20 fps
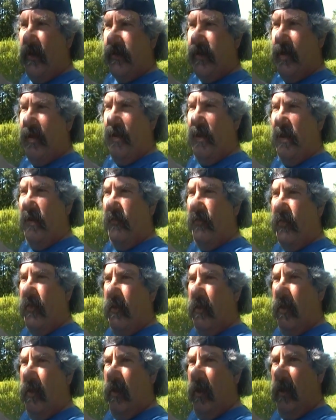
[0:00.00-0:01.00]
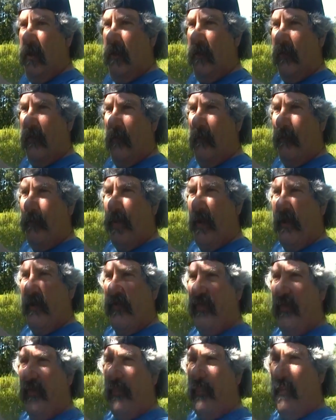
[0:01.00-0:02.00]
Like in these
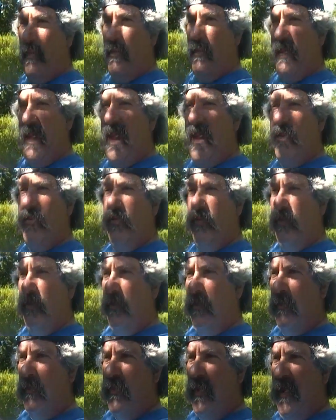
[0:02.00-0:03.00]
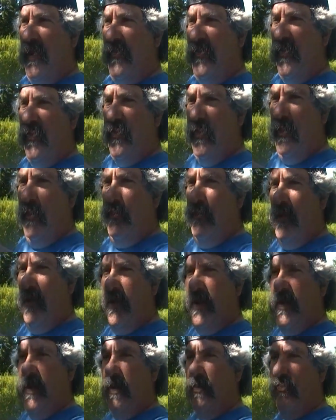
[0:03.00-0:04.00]
places where that crazy dude
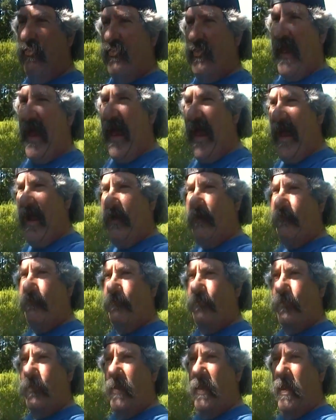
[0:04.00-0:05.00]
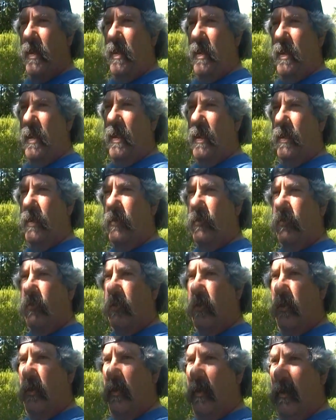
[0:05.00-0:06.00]
went in and shot,
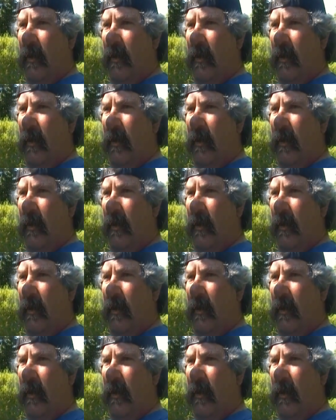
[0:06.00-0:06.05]
and